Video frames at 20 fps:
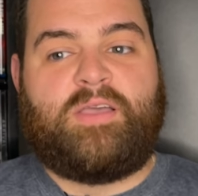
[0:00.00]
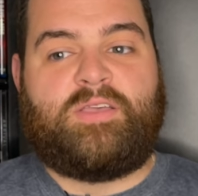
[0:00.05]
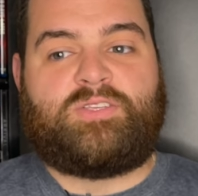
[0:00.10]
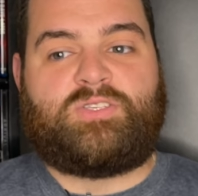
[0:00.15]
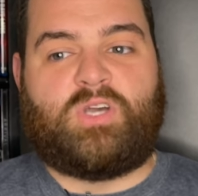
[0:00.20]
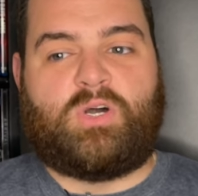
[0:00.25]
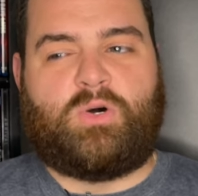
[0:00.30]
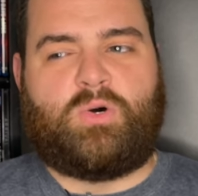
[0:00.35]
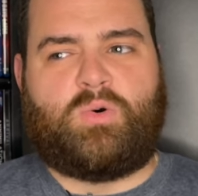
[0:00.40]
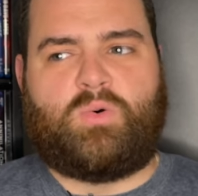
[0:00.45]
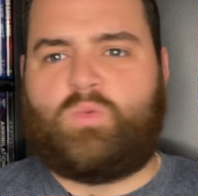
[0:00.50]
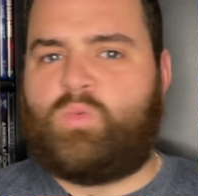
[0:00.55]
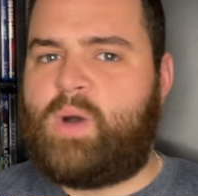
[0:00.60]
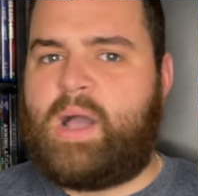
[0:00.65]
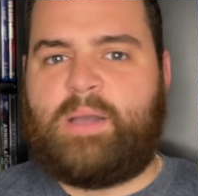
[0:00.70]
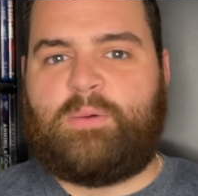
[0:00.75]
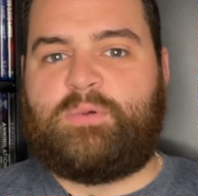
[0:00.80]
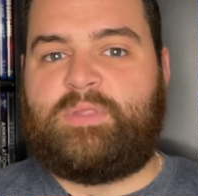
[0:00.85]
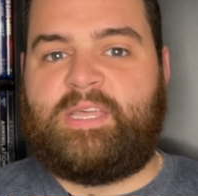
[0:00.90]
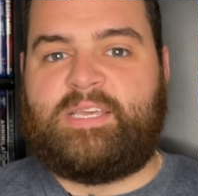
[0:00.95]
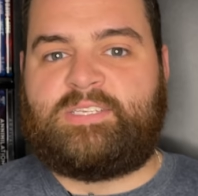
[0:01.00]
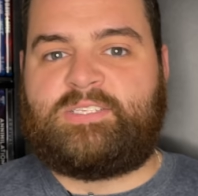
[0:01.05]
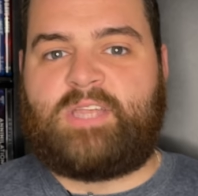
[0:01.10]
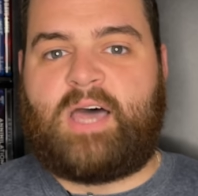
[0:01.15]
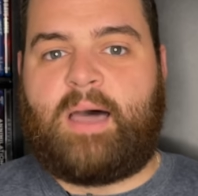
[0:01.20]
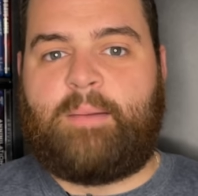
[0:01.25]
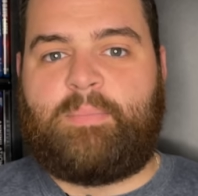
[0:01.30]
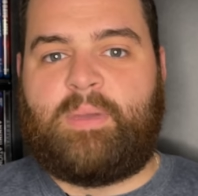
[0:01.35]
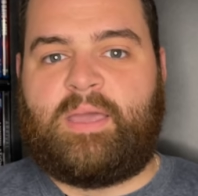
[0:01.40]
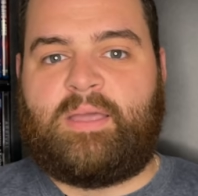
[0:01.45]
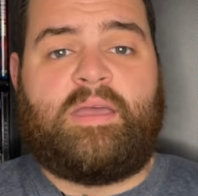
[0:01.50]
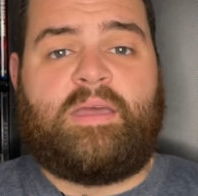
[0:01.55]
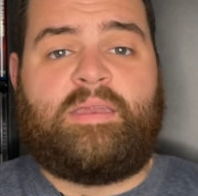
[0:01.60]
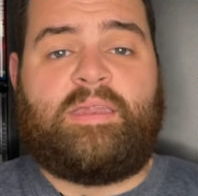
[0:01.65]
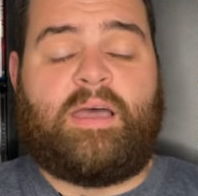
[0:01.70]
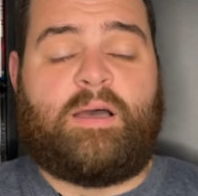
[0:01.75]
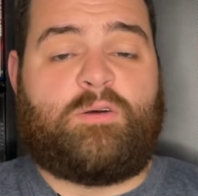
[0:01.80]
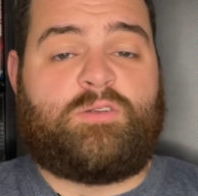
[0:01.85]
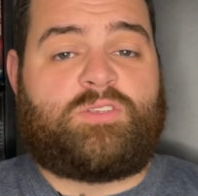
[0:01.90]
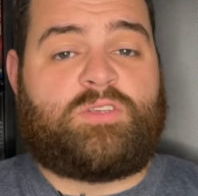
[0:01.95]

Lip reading: So why would they stop it? Now,